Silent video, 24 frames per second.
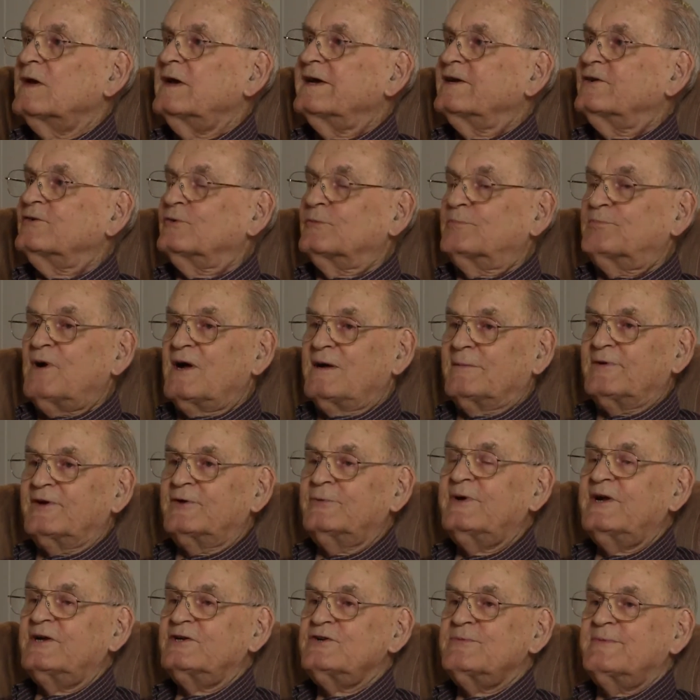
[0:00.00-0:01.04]
guess it was probably
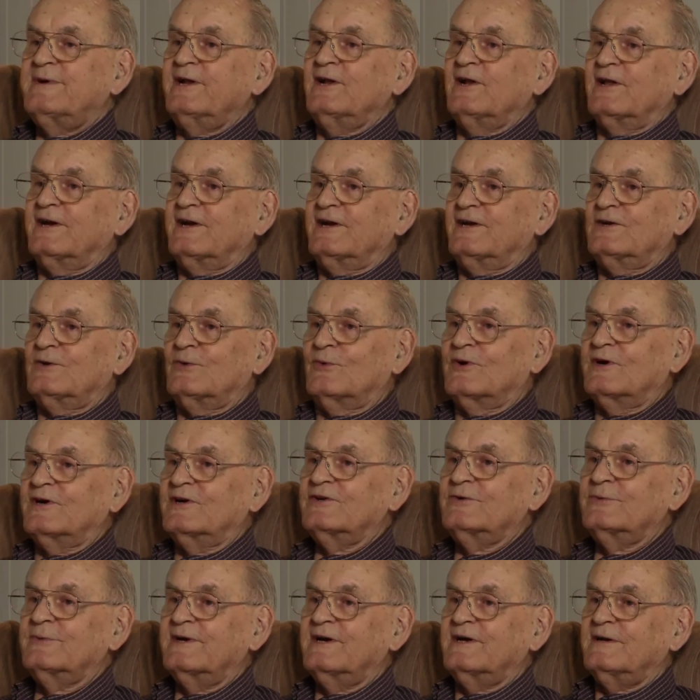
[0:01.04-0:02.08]
regimental
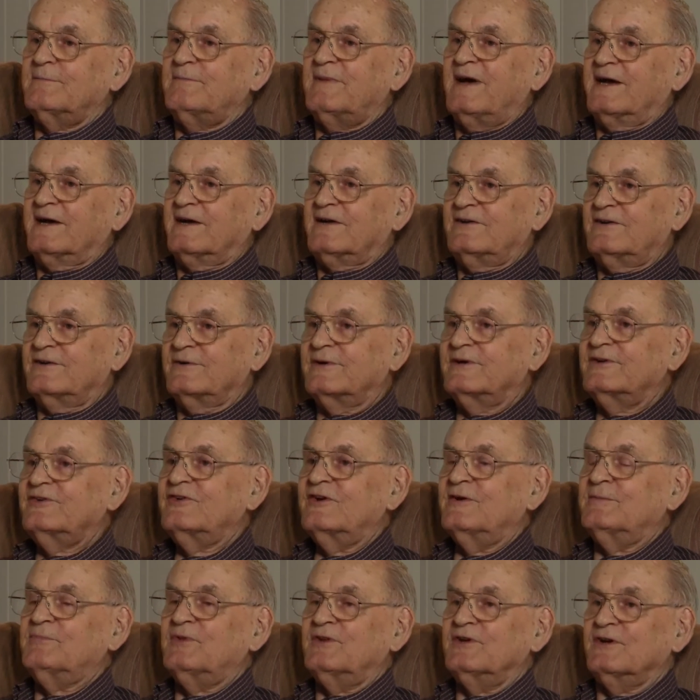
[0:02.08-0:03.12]
headquarters we got back to or
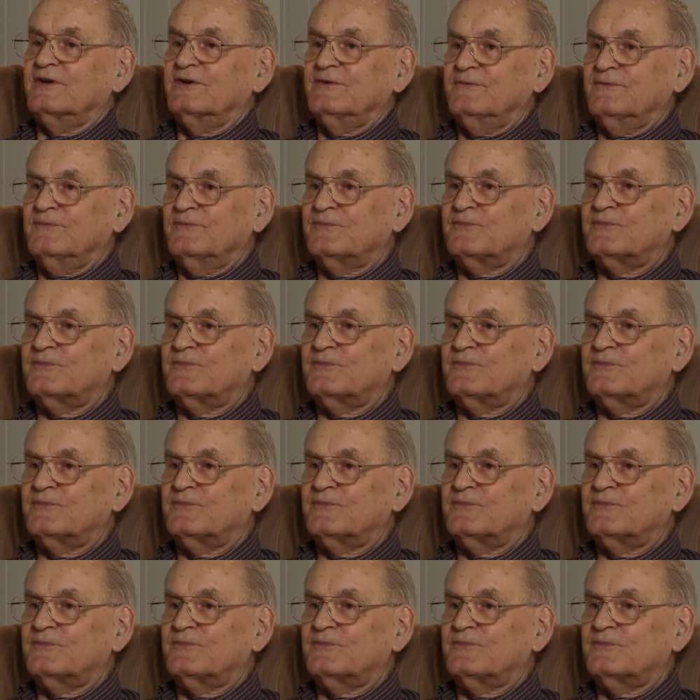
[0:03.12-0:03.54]
something.